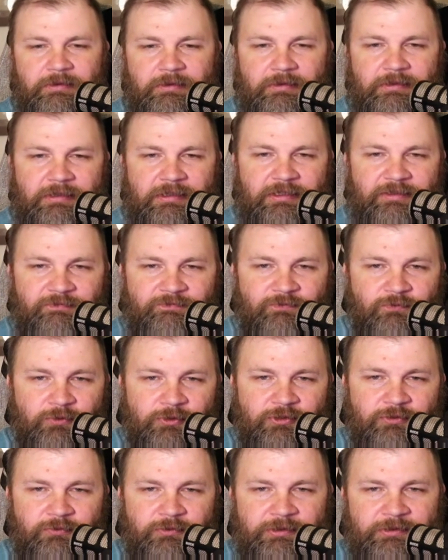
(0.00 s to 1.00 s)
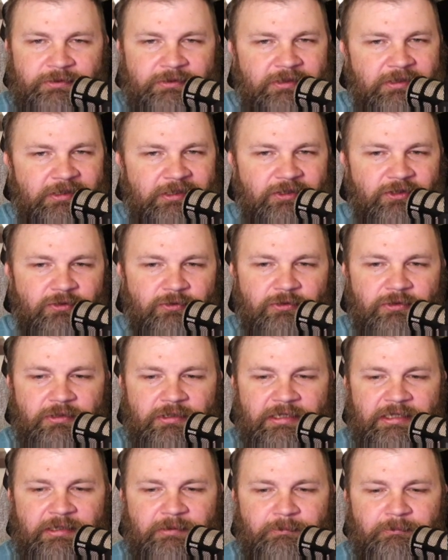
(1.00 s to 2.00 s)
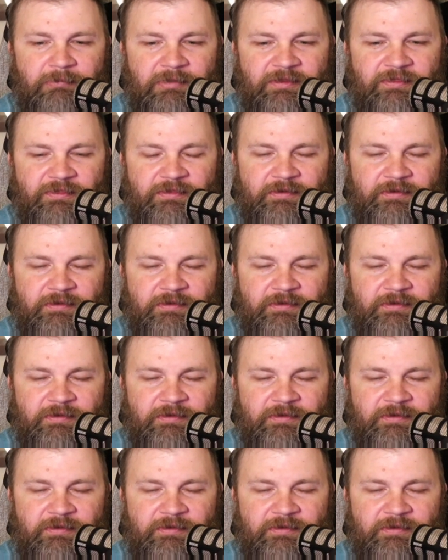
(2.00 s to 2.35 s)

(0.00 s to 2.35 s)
Void Queen, another myth